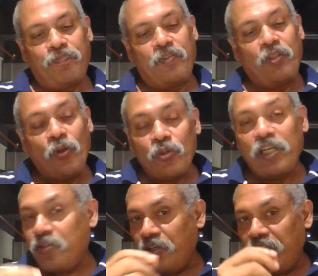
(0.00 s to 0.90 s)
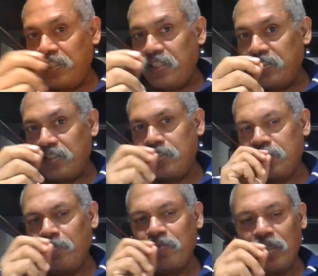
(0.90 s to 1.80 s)
know that, okay, there is
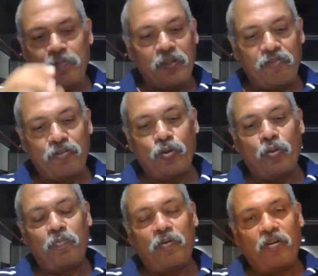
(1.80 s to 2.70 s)
some glimmer of hope